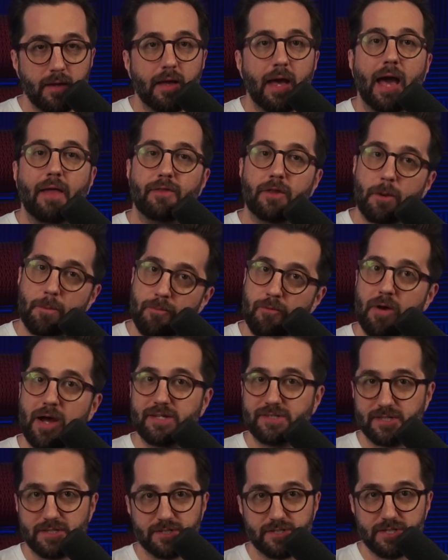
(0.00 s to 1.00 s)
and their
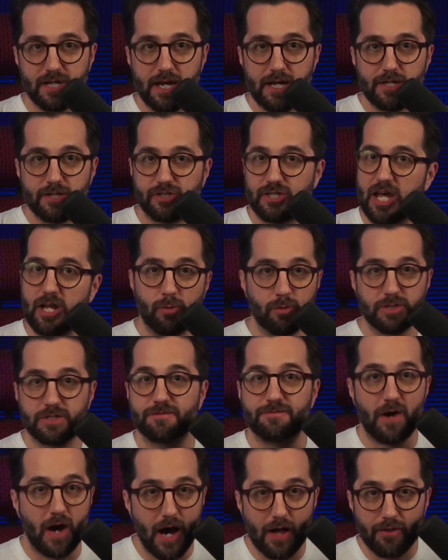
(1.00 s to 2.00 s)
presence. Senua's
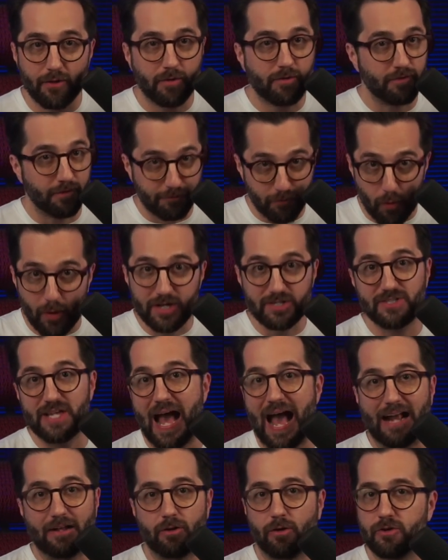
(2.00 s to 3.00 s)
father, the voice
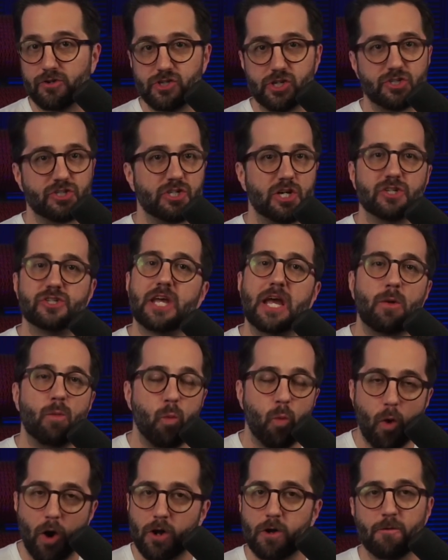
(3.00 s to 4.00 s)
actor, just does a
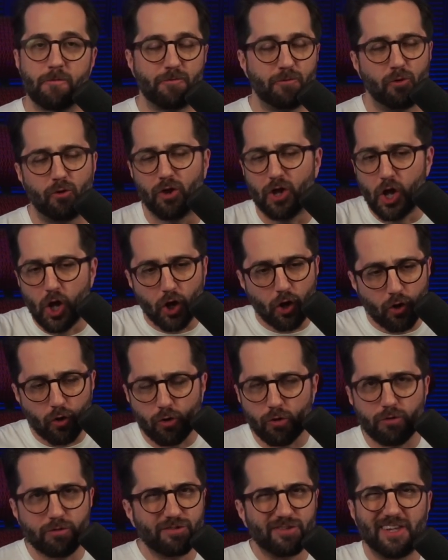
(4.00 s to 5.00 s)
wonderful
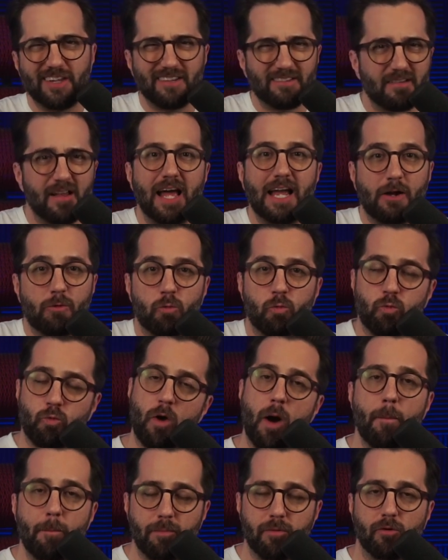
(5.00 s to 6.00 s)
earthen-like
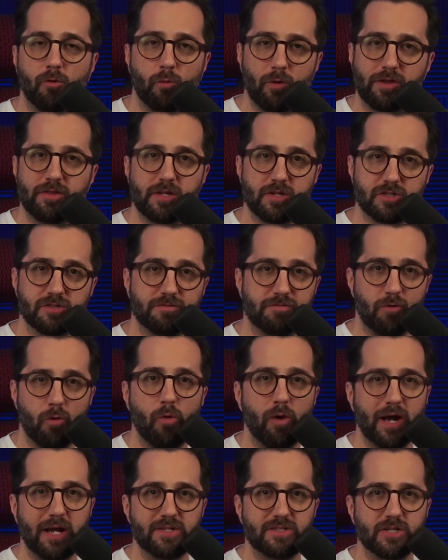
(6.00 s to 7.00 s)
rumble with his
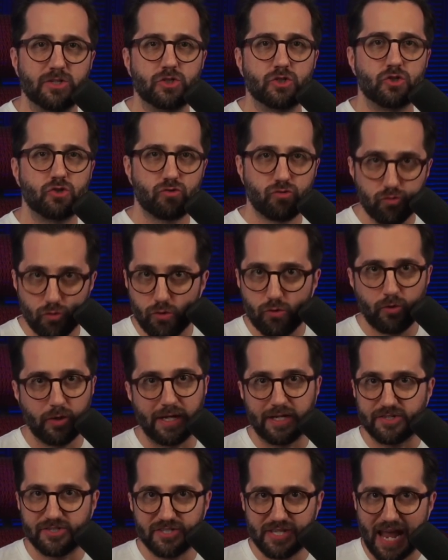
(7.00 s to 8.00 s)
voice. It's
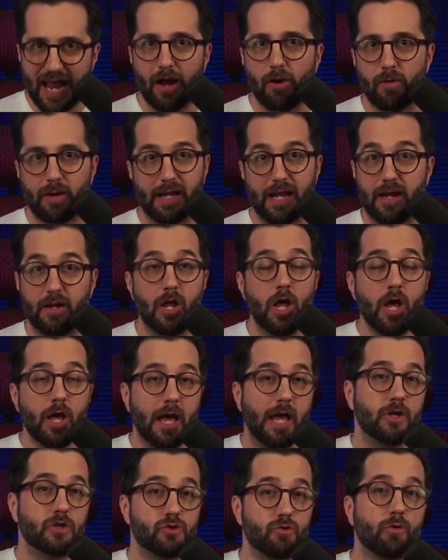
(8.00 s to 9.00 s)
truly scary,
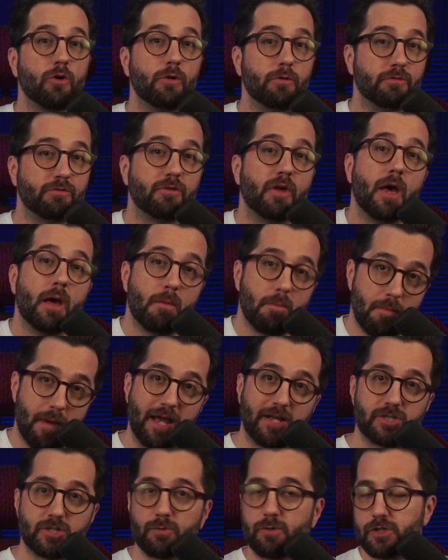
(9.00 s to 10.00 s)
and Druth
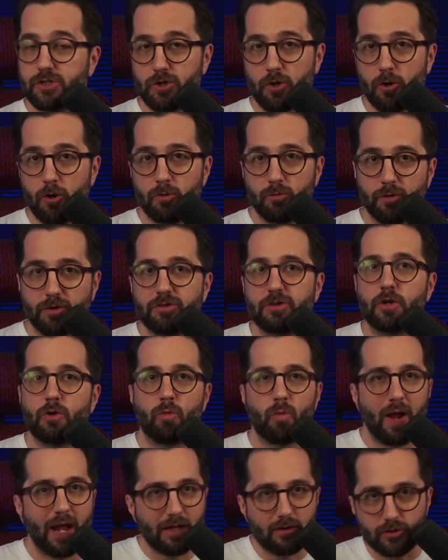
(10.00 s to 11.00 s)
makes a return with the
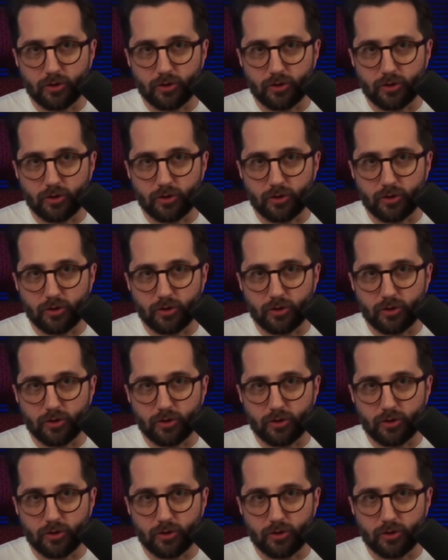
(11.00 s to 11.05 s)
great